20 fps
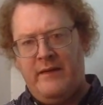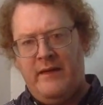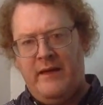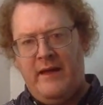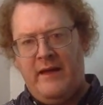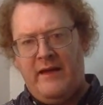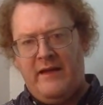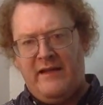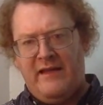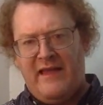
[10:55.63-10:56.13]

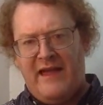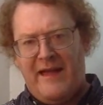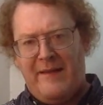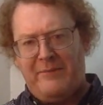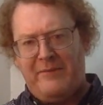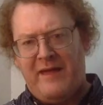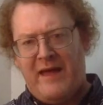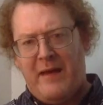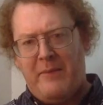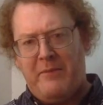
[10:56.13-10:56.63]
And a
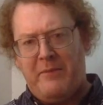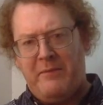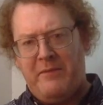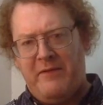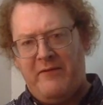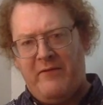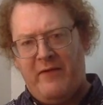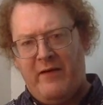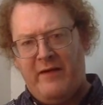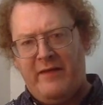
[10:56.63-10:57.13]
laptop would
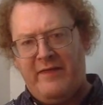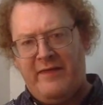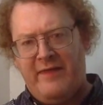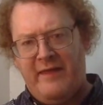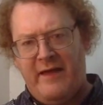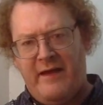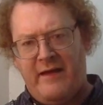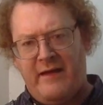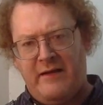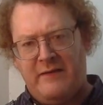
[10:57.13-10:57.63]
be very
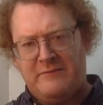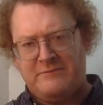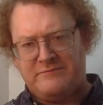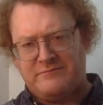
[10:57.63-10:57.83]
thick.